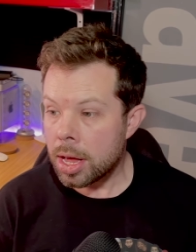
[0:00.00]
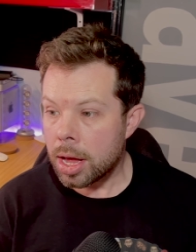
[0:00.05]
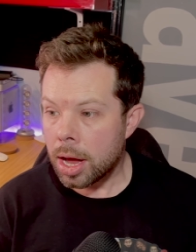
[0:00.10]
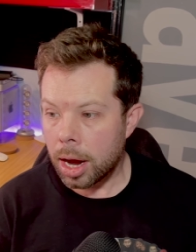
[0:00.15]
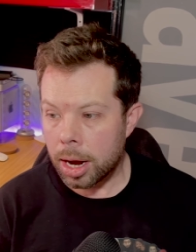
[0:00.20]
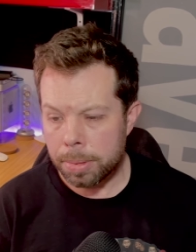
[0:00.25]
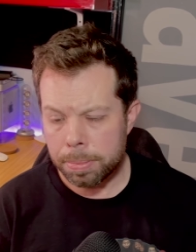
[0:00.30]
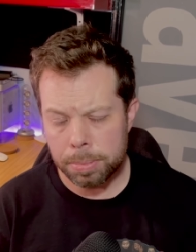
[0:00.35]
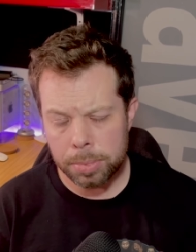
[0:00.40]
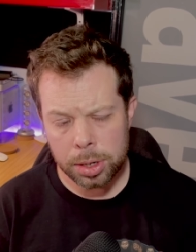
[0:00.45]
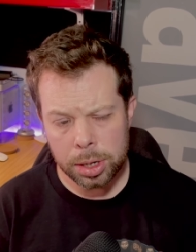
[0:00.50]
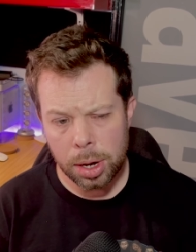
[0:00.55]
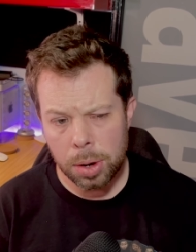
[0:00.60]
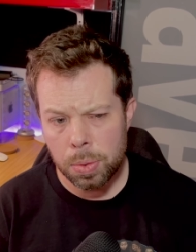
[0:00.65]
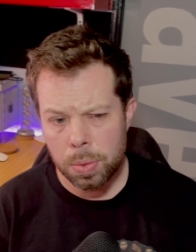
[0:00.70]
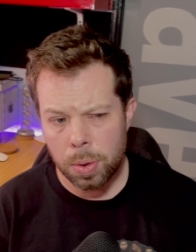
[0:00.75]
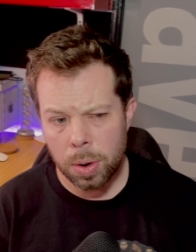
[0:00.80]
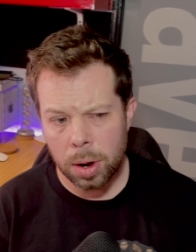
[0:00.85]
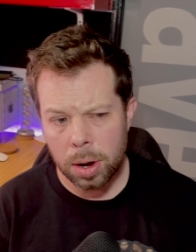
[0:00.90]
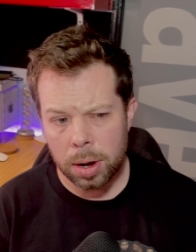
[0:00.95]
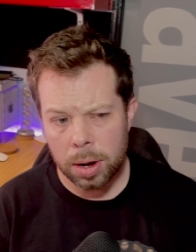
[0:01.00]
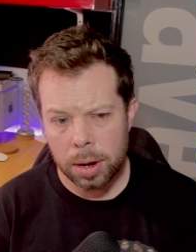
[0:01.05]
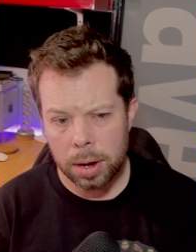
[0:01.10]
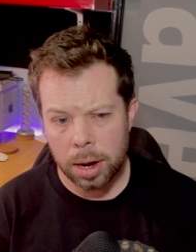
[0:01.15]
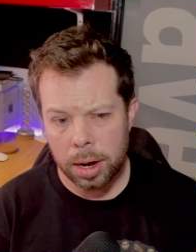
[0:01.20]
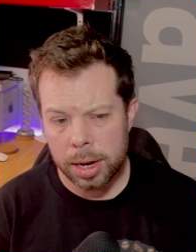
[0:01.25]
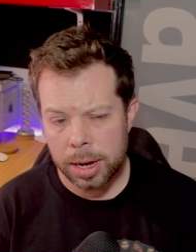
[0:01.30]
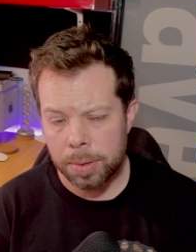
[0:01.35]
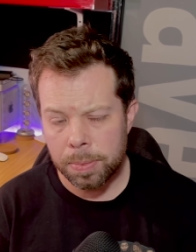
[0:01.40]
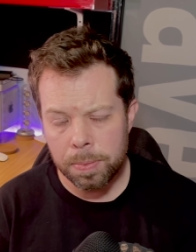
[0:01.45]
Um, so
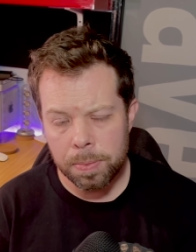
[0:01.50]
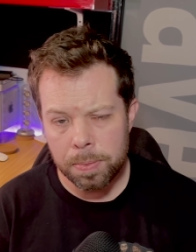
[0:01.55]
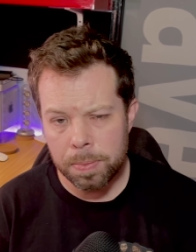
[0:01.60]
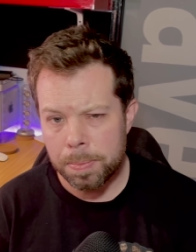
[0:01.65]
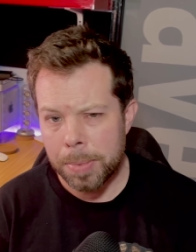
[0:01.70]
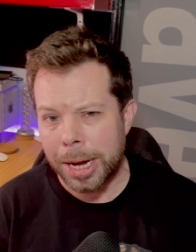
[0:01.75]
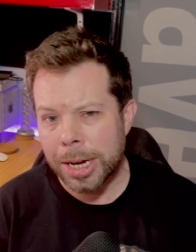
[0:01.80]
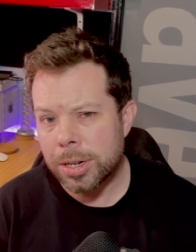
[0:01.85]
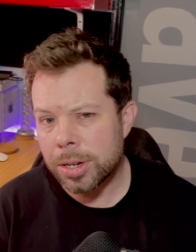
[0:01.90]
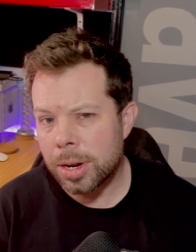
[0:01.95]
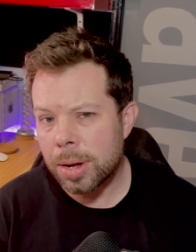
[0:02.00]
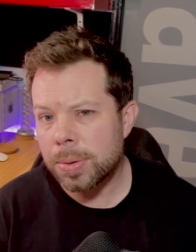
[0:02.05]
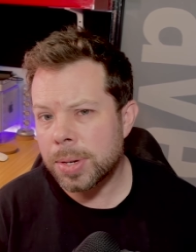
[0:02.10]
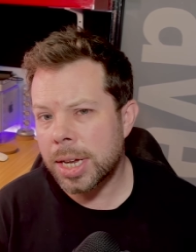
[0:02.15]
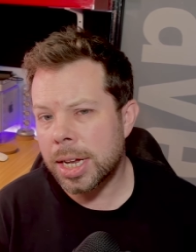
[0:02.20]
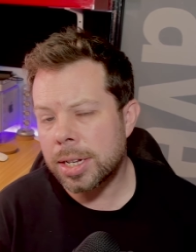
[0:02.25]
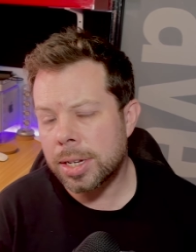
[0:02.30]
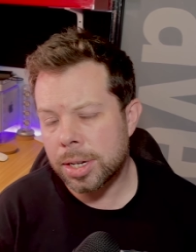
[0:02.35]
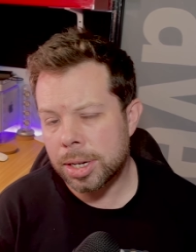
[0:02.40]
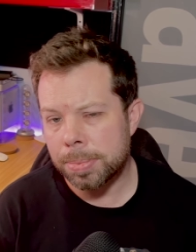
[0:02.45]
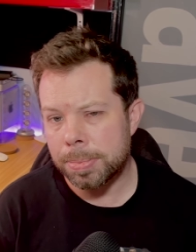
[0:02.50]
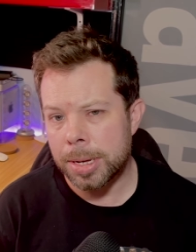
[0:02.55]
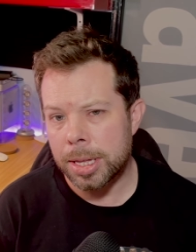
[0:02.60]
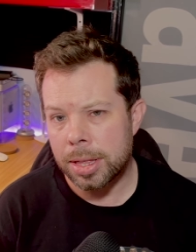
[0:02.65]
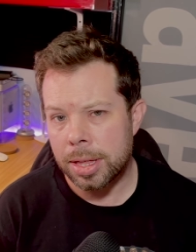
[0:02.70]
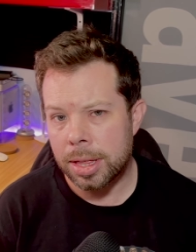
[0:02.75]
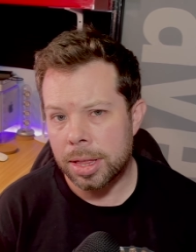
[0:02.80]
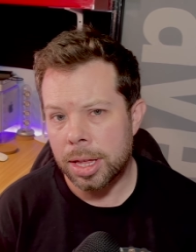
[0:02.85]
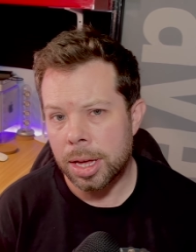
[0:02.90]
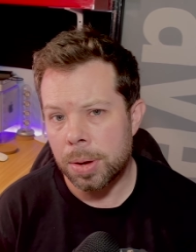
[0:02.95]
it makes no sense to me
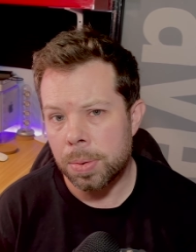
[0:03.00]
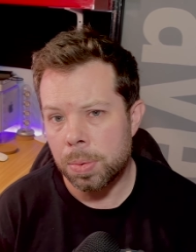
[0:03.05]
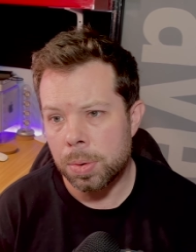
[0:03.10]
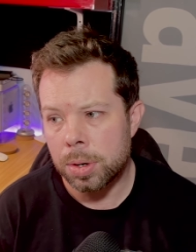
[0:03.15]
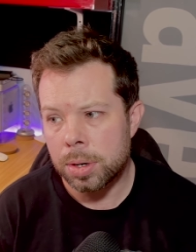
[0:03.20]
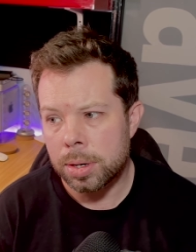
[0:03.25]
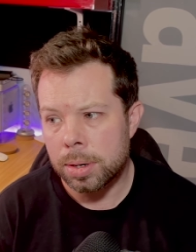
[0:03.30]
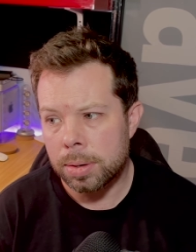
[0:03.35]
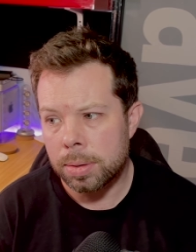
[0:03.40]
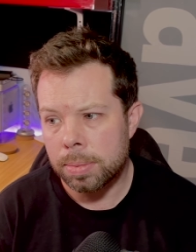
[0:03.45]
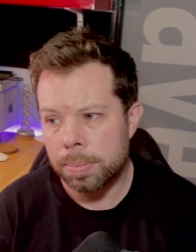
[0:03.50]
that they would